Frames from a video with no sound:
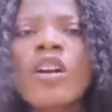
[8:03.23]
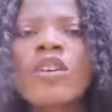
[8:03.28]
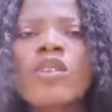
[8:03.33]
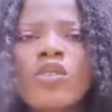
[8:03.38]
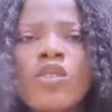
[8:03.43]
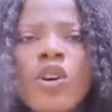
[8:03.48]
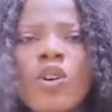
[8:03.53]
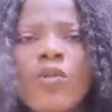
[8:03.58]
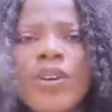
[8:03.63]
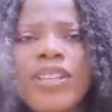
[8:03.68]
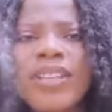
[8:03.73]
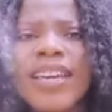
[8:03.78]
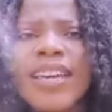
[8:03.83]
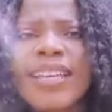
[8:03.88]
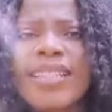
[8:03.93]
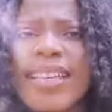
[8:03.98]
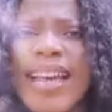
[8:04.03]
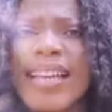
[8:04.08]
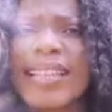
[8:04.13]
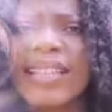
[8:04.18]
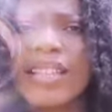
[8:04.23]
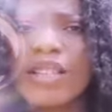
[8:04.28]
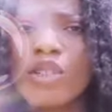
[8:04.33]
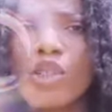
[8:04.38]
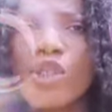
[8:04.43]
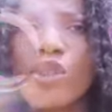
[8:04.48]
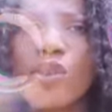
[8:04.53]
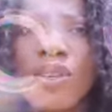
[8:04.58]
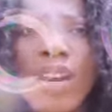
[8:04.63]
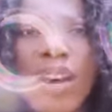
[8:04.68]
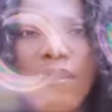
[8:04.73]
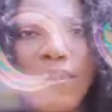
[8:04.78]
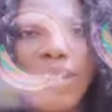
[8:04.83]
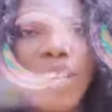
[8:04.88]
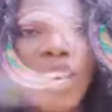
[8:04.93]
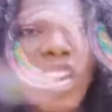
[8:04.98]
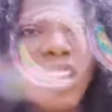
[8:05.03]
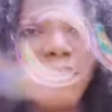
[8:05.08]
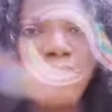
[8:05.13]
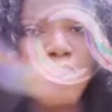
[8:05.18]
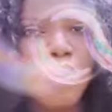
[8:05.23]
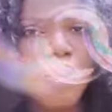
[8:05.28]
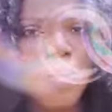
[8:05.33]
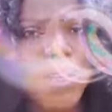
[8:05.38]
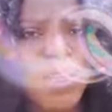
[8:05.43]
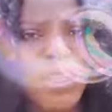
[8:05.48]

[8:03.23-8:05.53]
So with this, I think you should have been able to